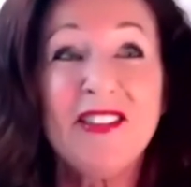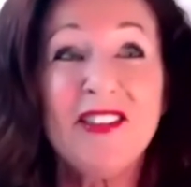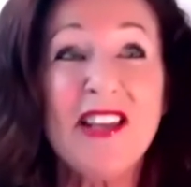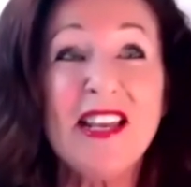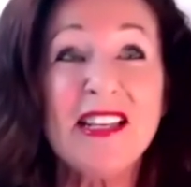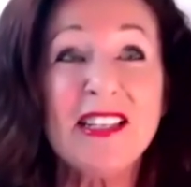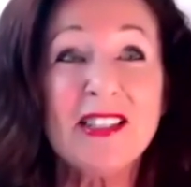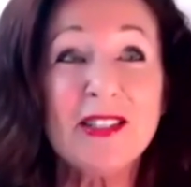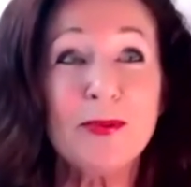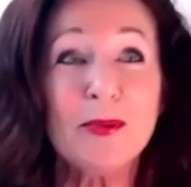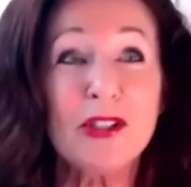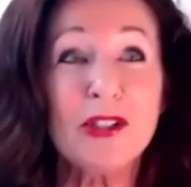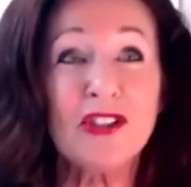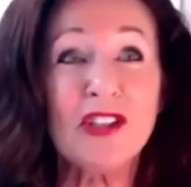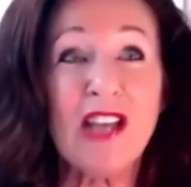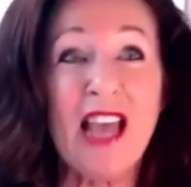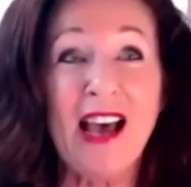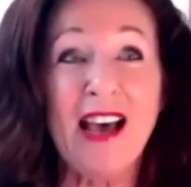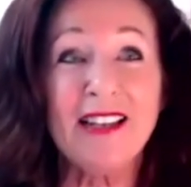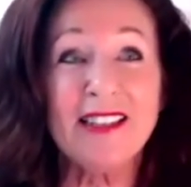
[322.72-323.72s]
things
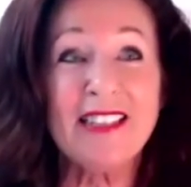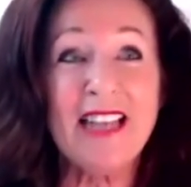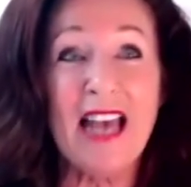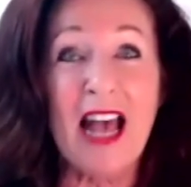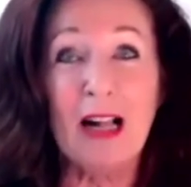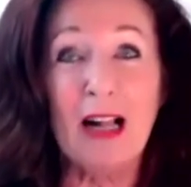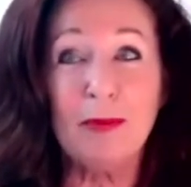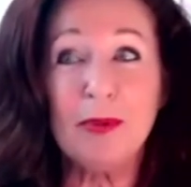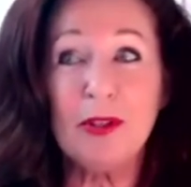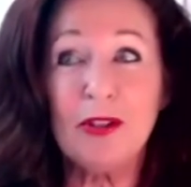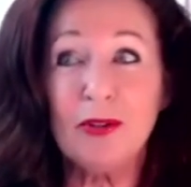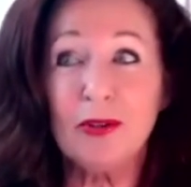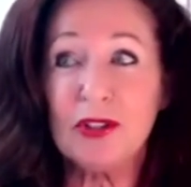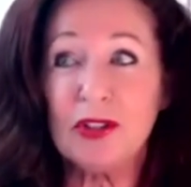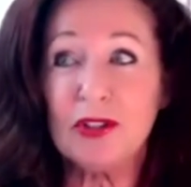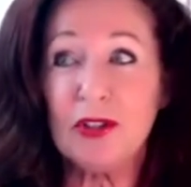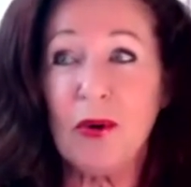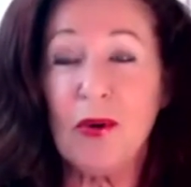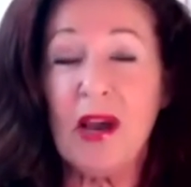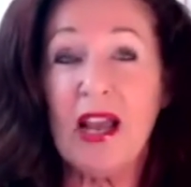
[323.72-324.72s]
which can't help you
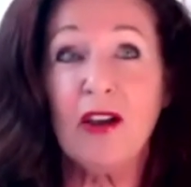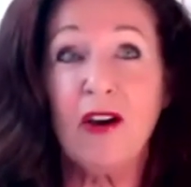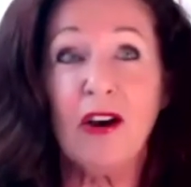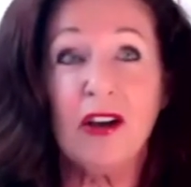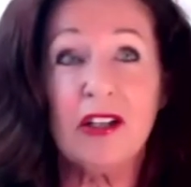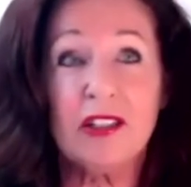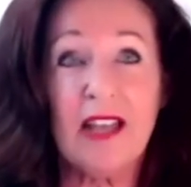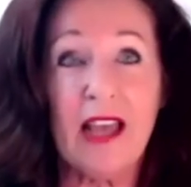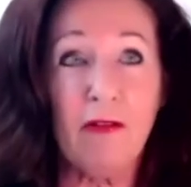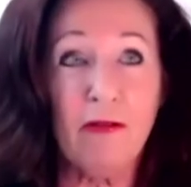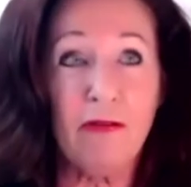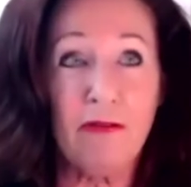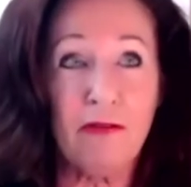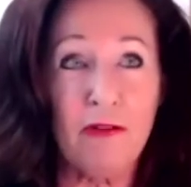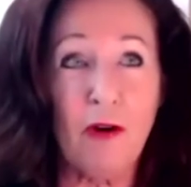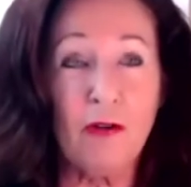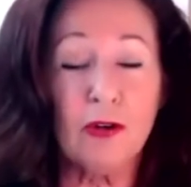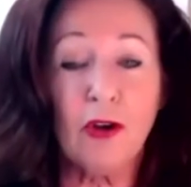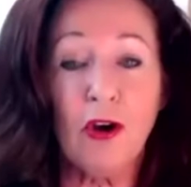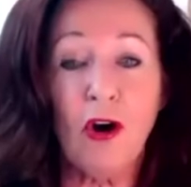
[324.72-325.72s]
so i got a
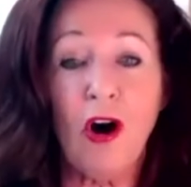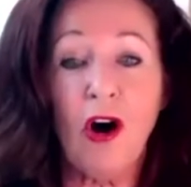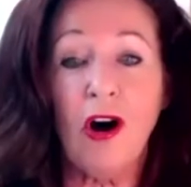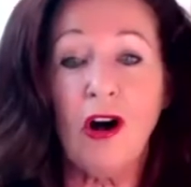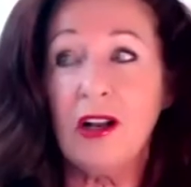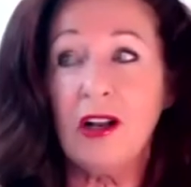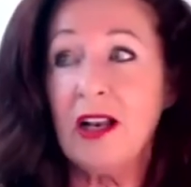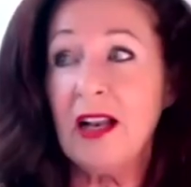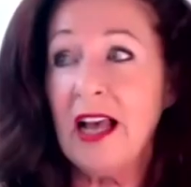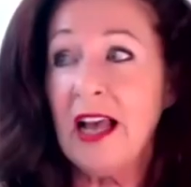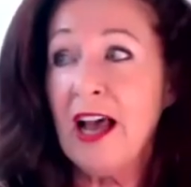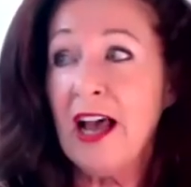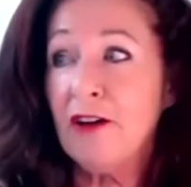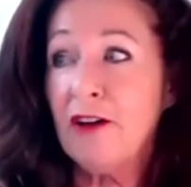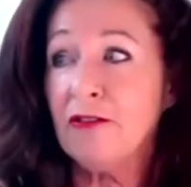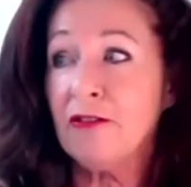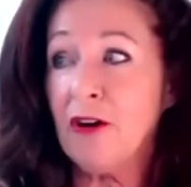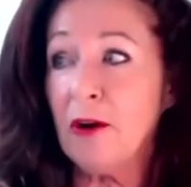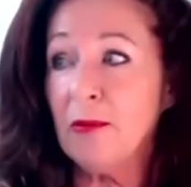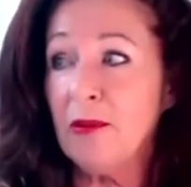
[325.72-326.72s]
phone call
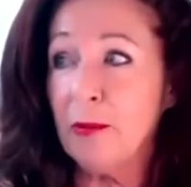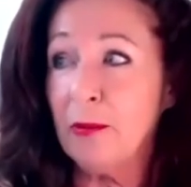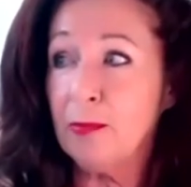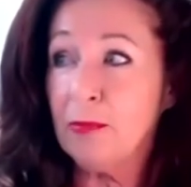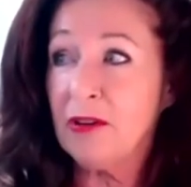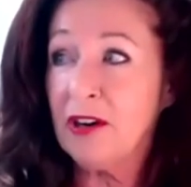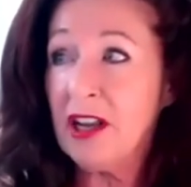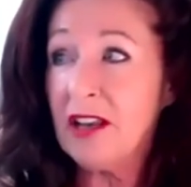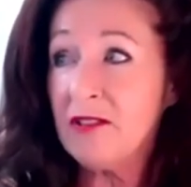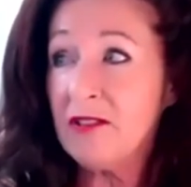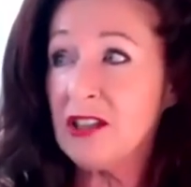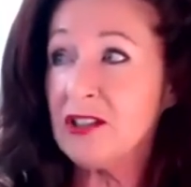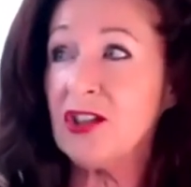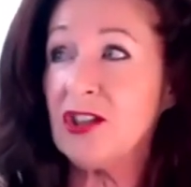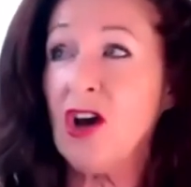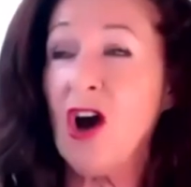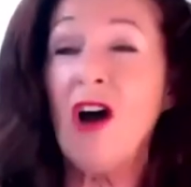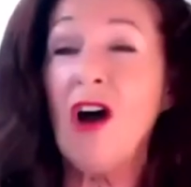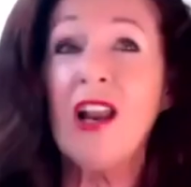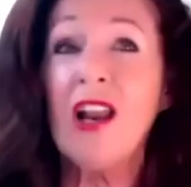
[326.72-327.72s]
from a previous
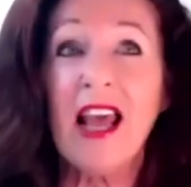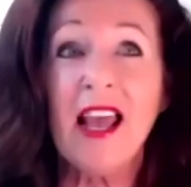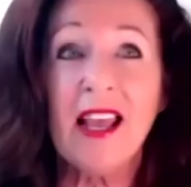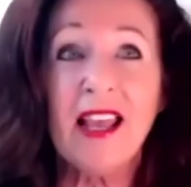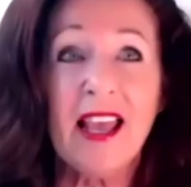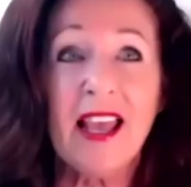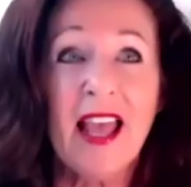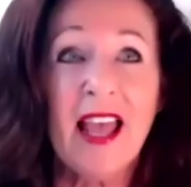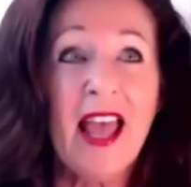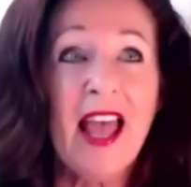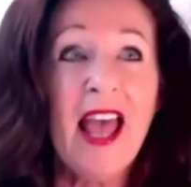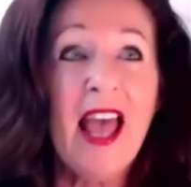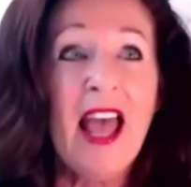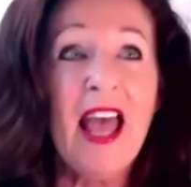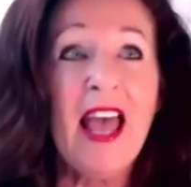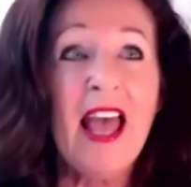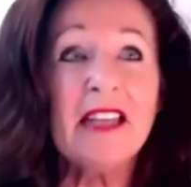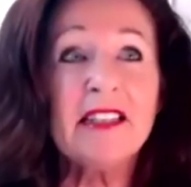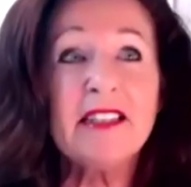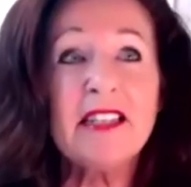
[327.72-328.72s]
colleague
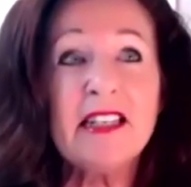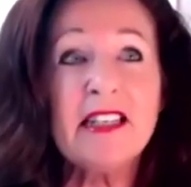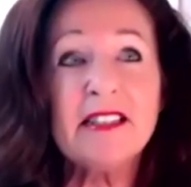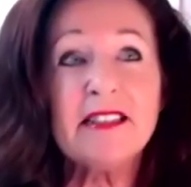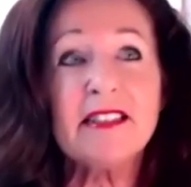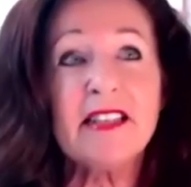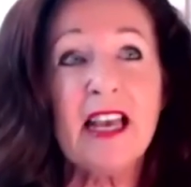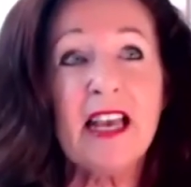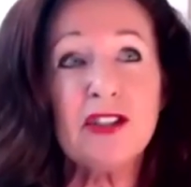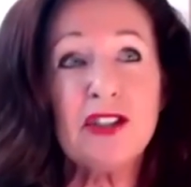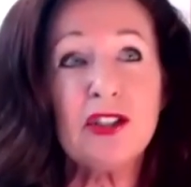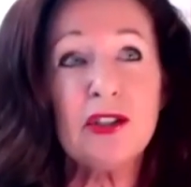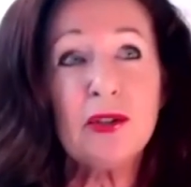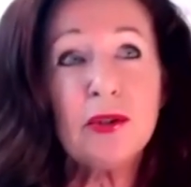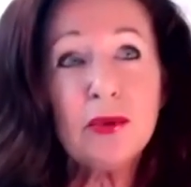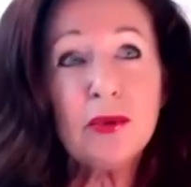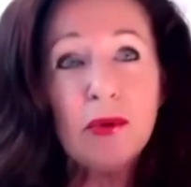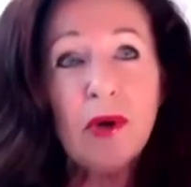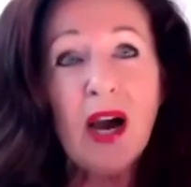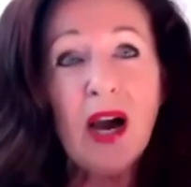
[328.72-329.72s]
and he said,
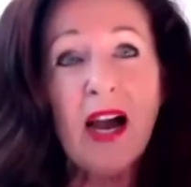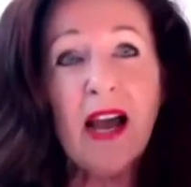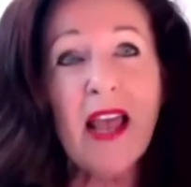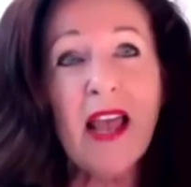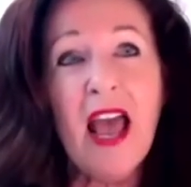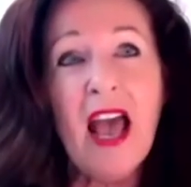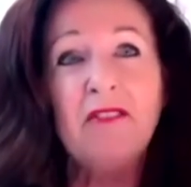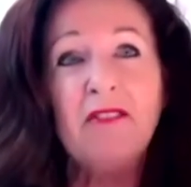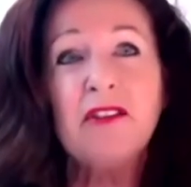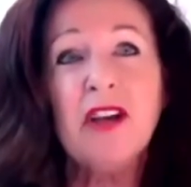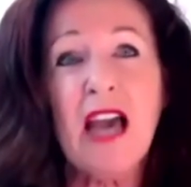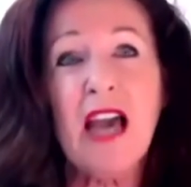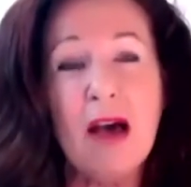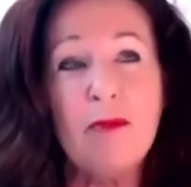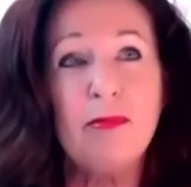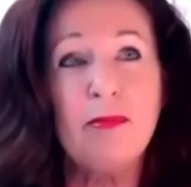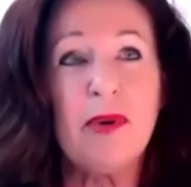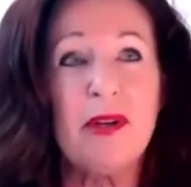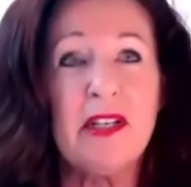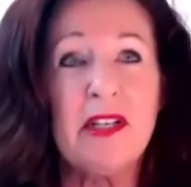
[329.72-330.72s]
You, I have a
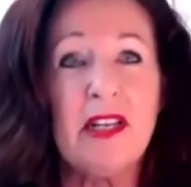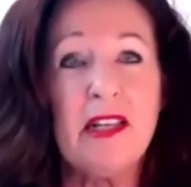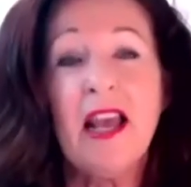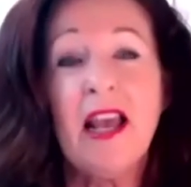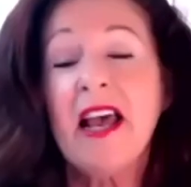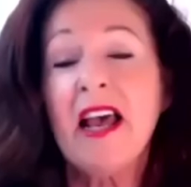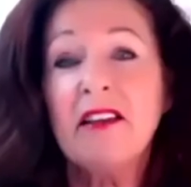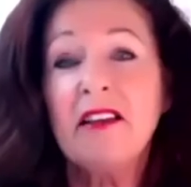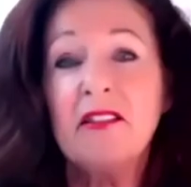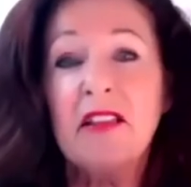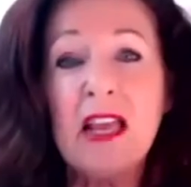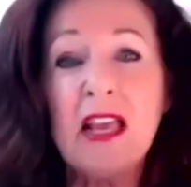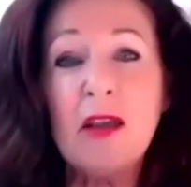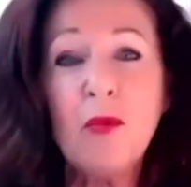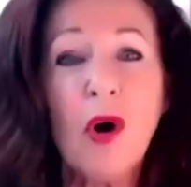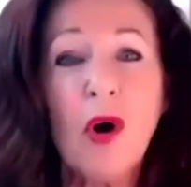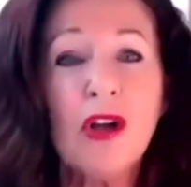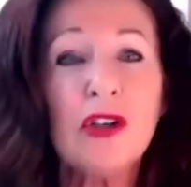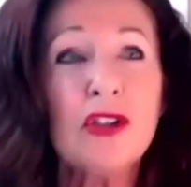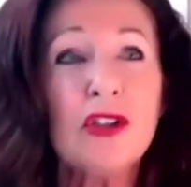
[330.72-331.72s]
company. They
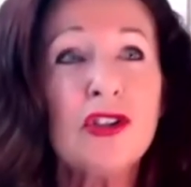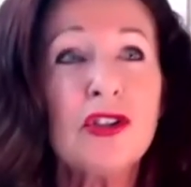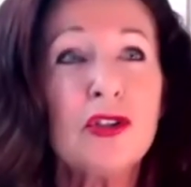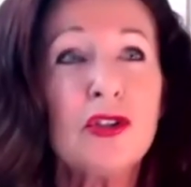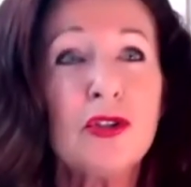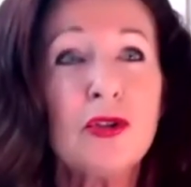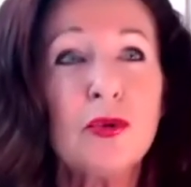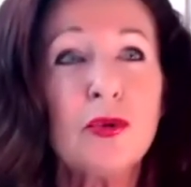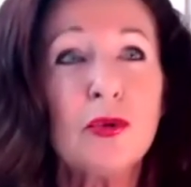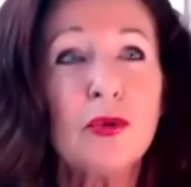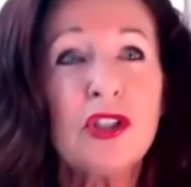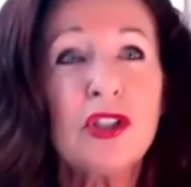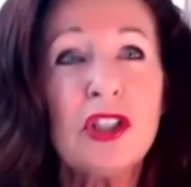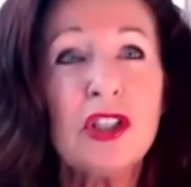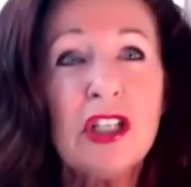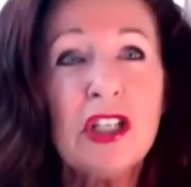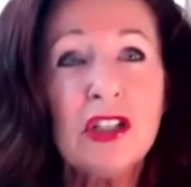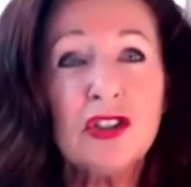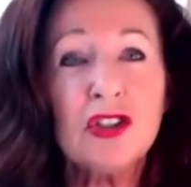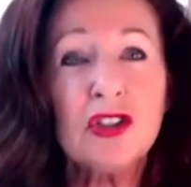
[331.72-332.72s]
want to
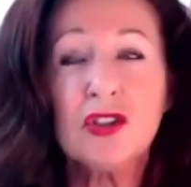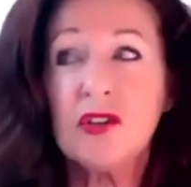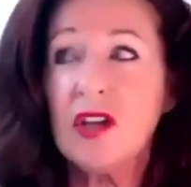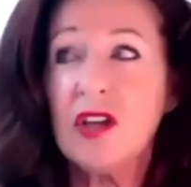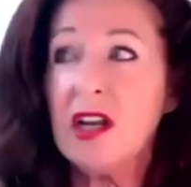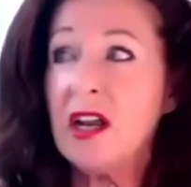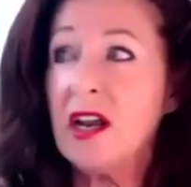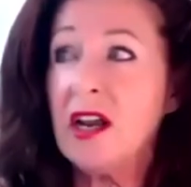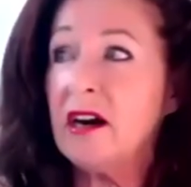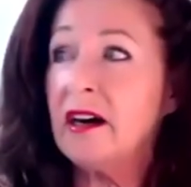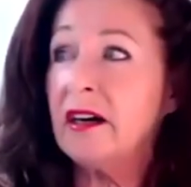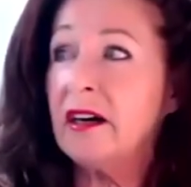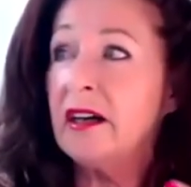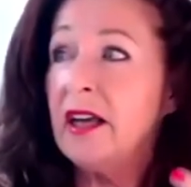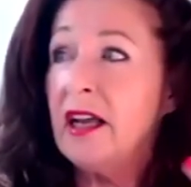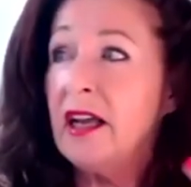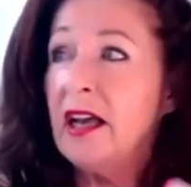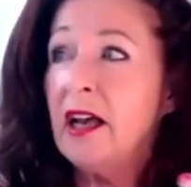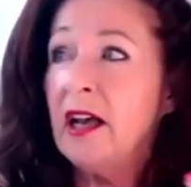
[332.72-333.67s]
teach their